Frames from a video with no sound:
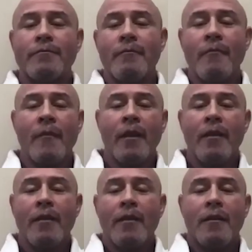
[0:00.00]
Mm-hmm.
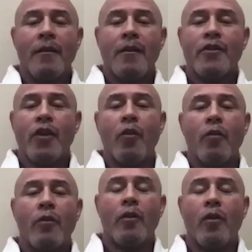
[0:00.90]

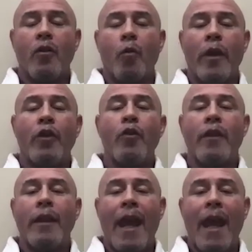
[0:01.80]
So we do
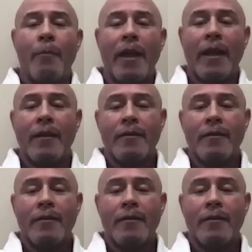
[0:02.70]
the nabbing.